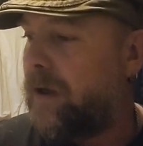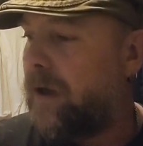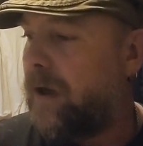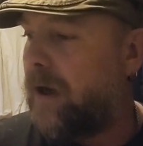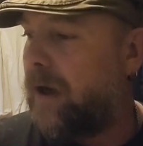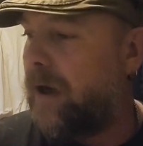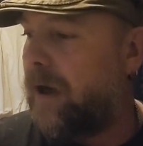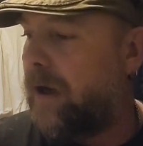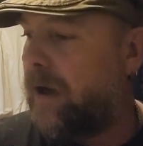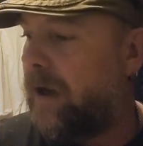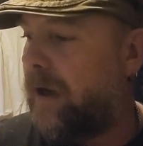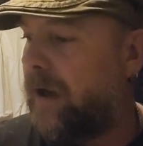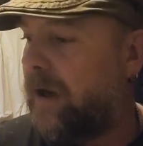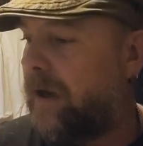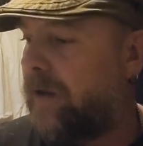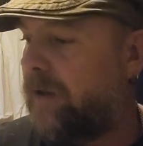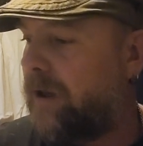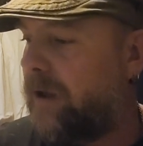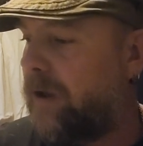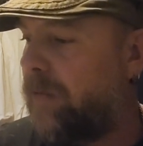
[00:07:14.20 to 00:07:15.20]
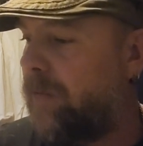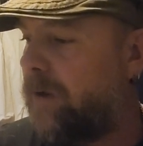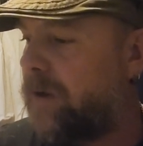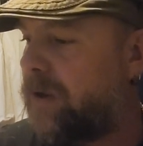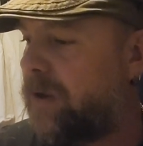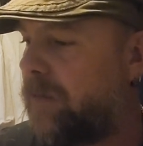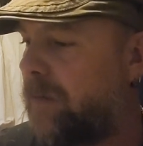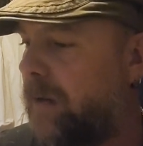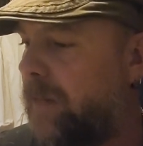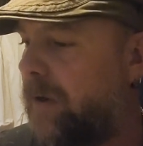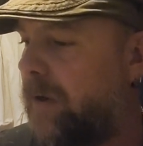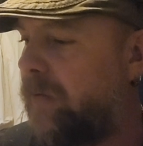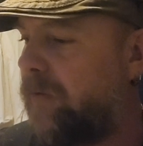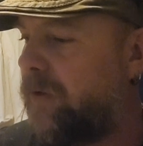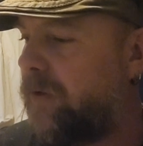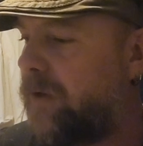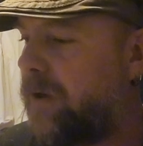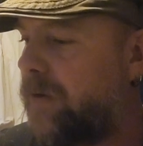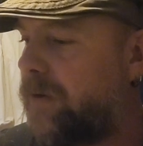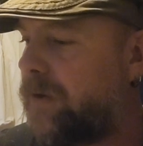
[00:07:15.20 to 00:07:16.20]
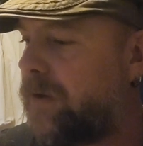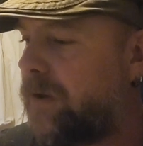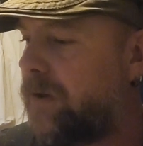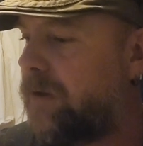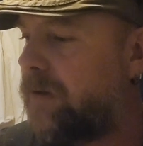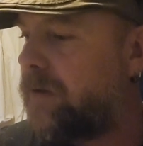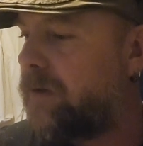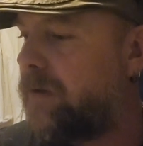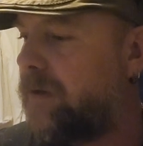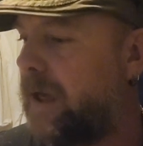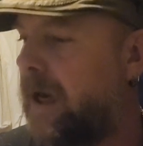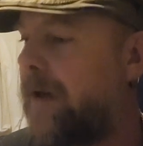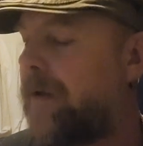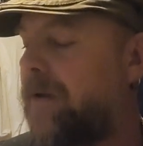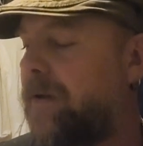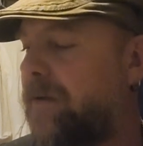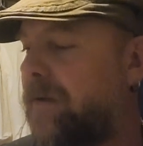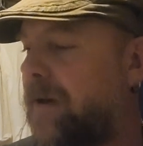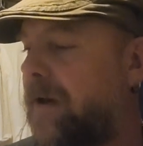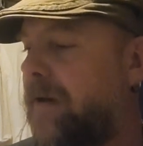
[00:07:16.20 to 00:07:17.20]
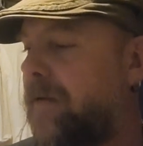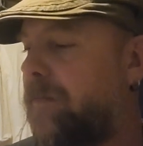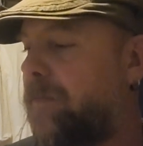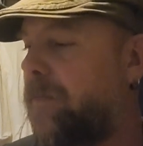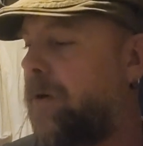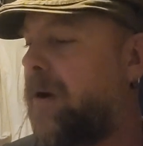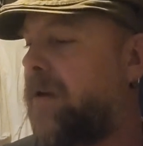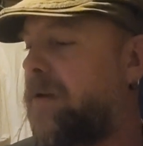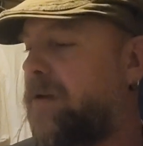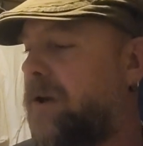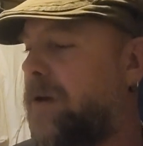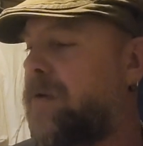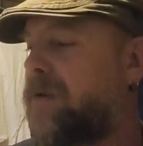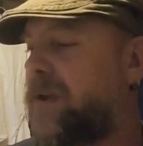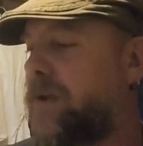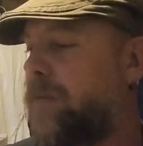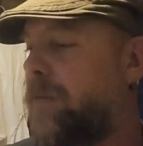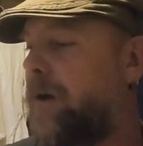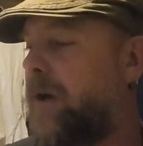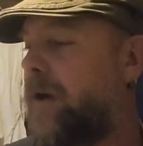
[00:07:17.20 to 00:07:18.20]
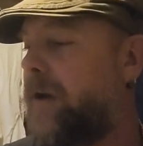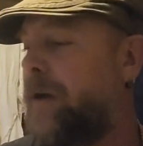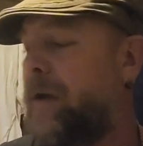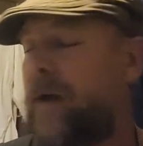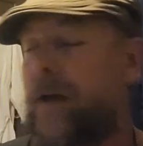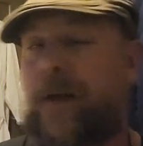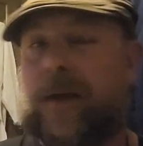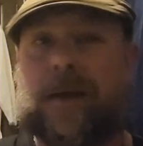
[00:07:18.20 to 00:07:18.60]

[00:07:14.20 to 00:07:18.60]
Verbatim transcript: Uh, and I think you mentioned maybe even toast and yeah, uh, bread, toasted bread.